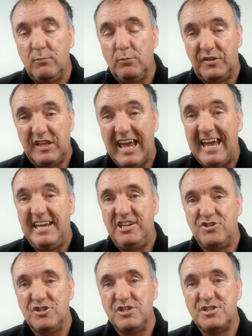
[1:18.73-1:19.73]
with the
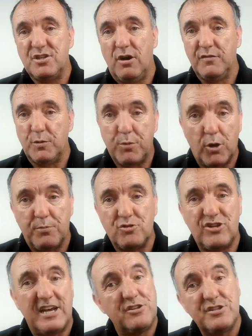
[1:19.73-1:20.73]
ages of the
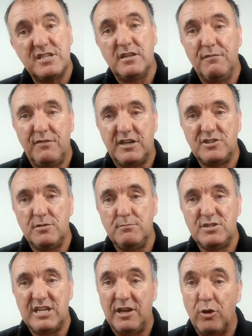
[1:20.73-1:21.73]
perpetrators and the
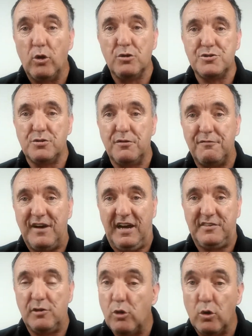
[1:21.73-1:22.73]
victims, and also the
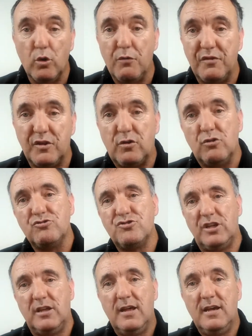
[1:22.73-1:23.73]
fact they're all over the
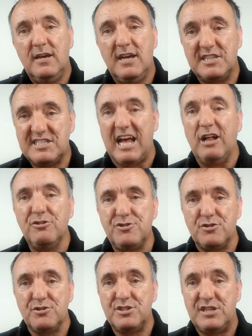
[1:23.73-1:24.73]
country, it tells
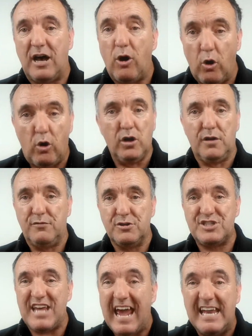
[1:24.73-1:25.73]
us that all of
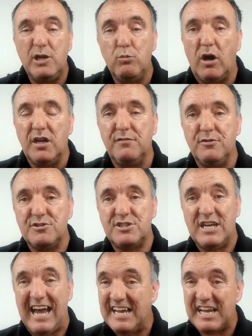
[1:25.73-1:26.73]
us, any one of
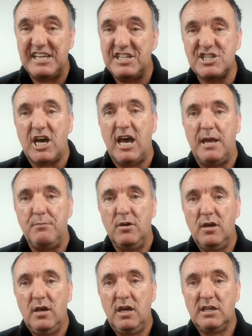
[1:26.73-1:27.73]
us at any time,
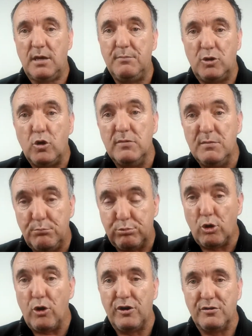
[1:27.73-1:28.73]
can become
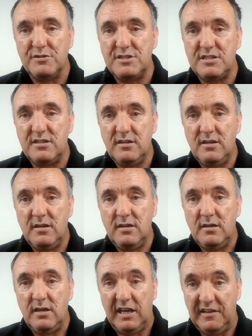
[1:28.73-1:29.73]
embroiled
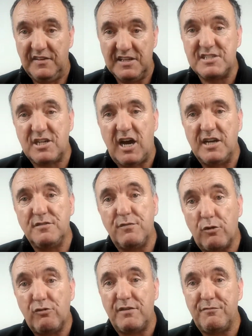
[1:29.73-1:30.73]
in this kind of
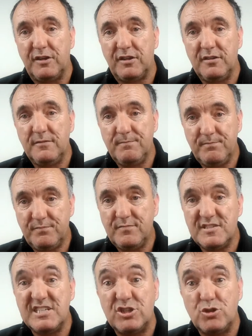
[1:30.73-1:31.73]
horrific
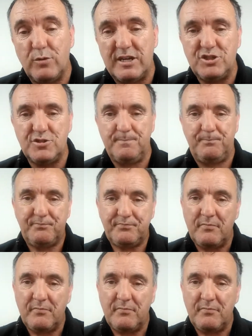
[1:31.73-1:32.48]
situation.